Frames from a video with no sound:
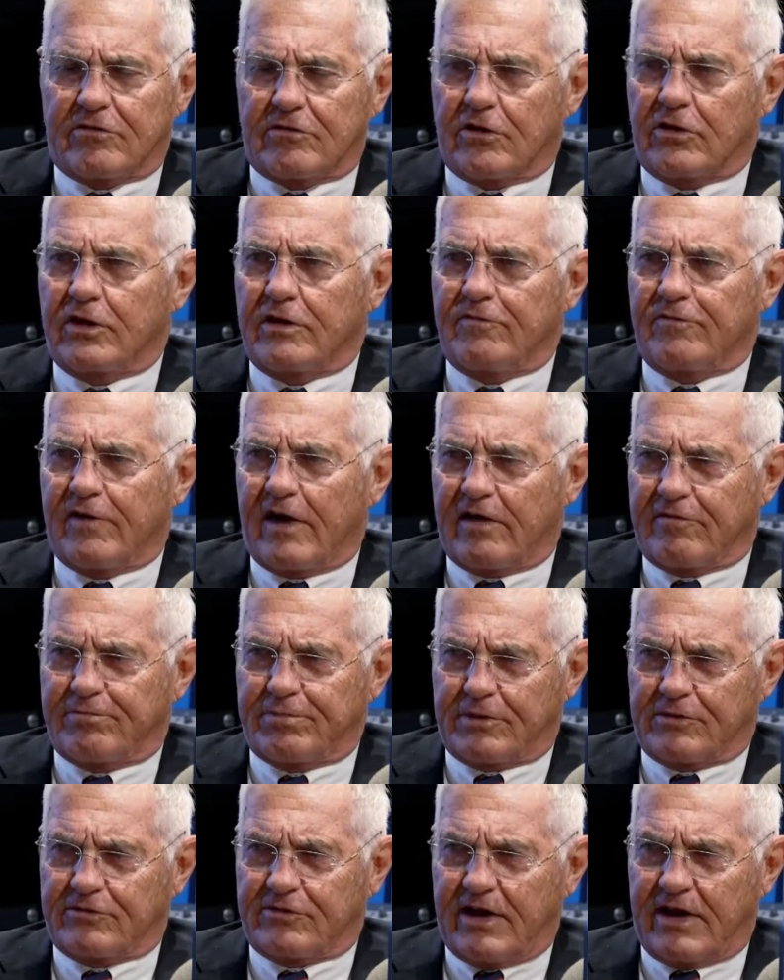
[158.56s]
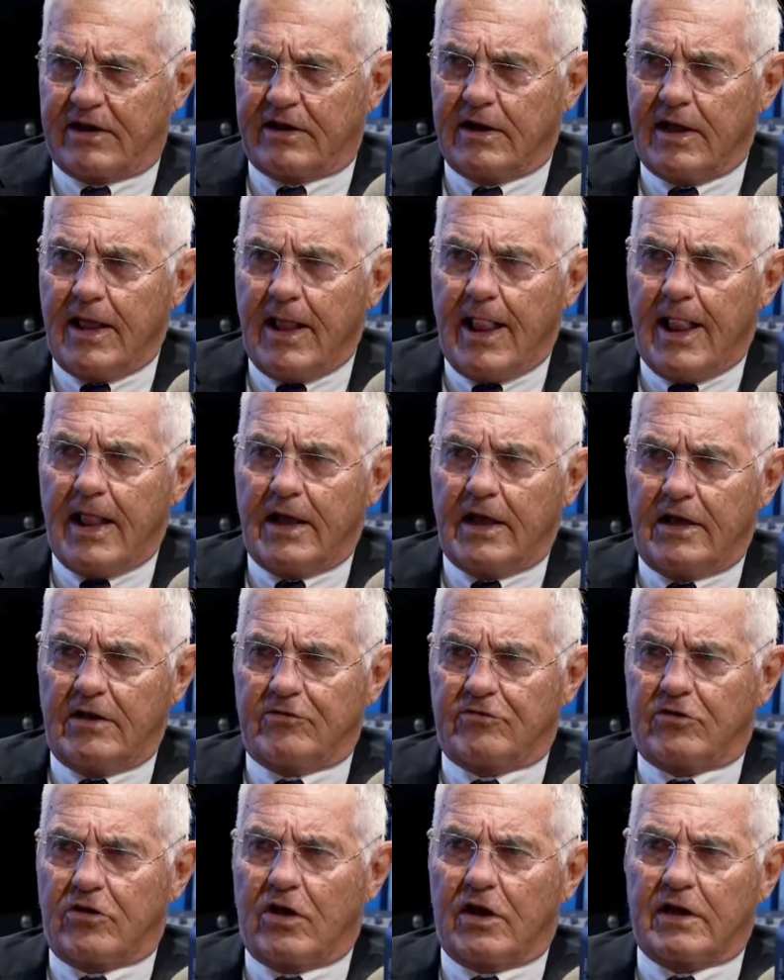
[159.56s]
35%.
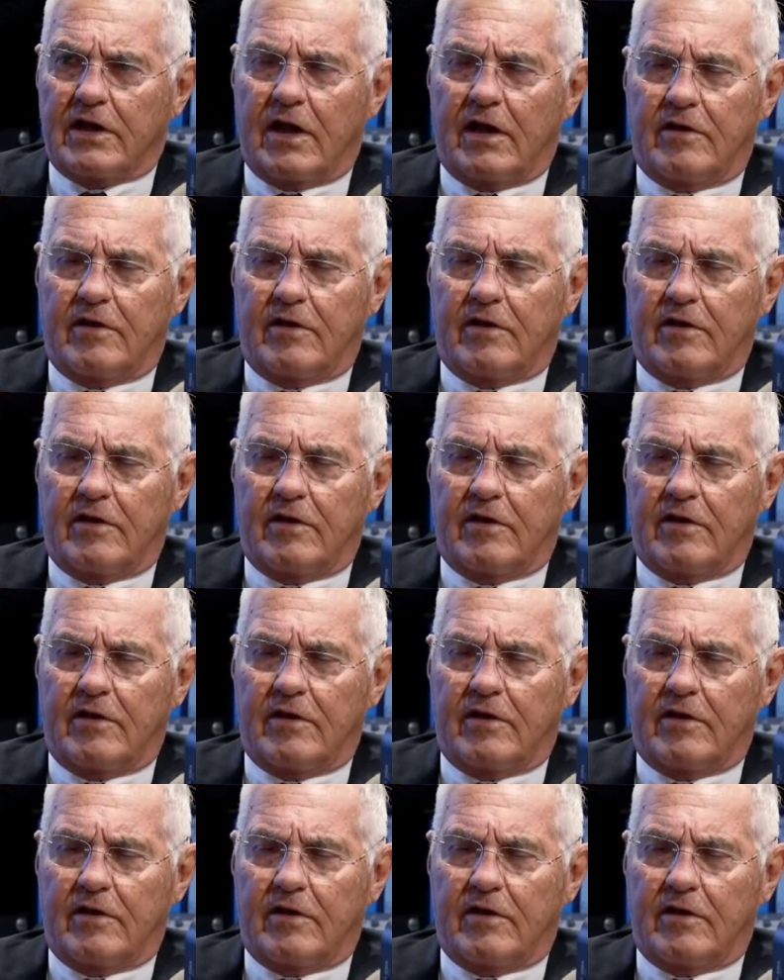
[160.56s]
He's talking,